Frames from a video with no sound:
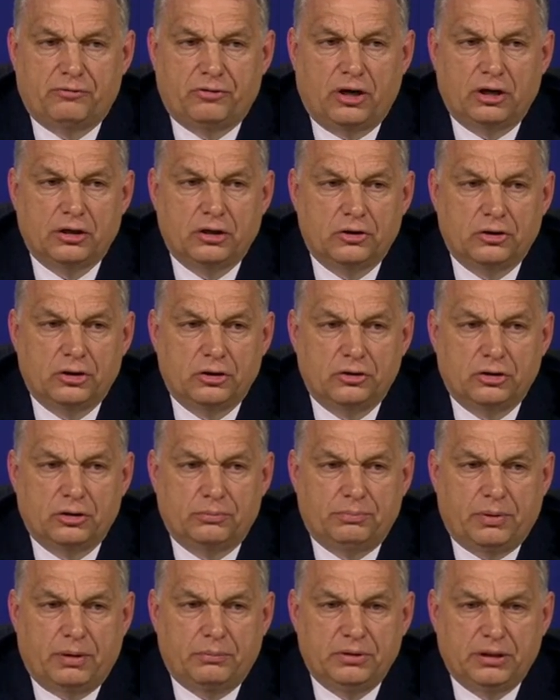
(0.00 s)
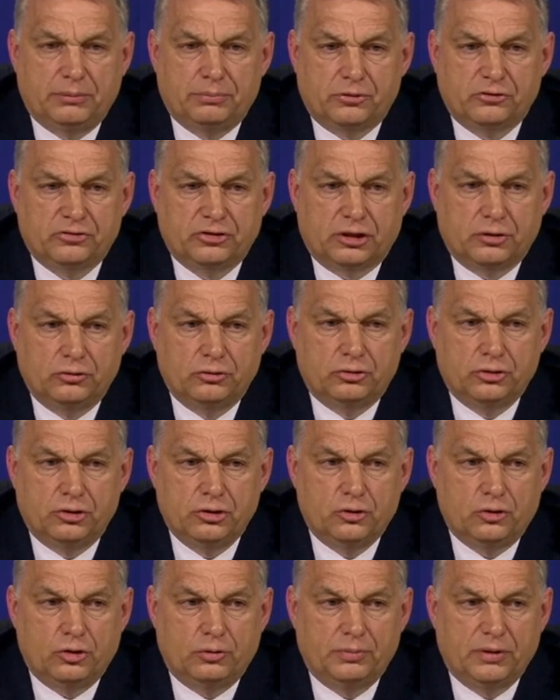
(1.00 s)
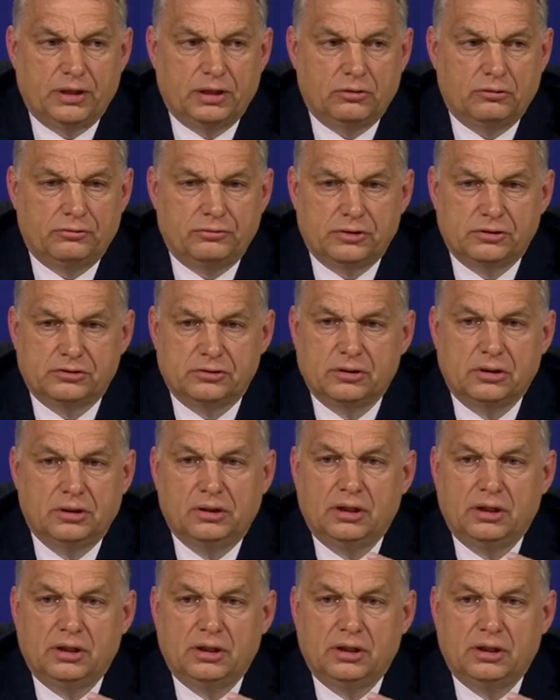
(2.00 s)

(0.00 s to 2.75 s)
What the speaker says: Hungary in the Public Prosecutor European Office.